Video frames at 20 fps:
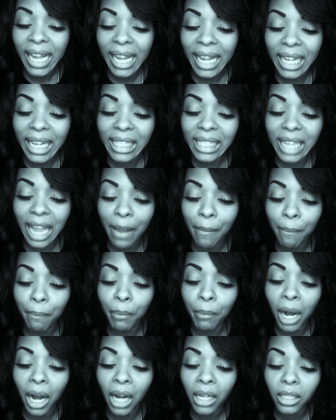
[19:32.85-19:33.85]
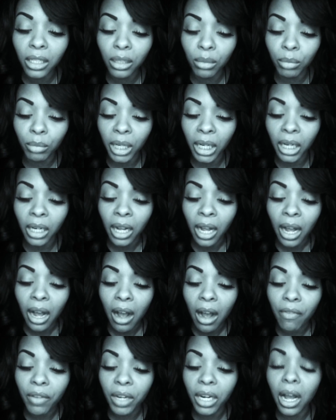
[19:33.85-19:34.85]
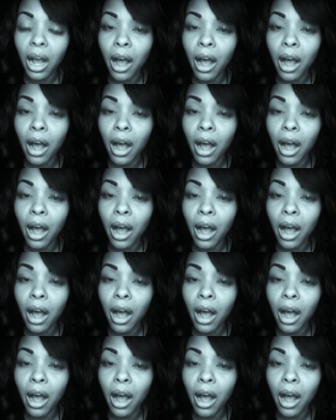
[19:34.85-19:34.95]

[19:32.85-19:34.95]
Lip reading: is a monument of an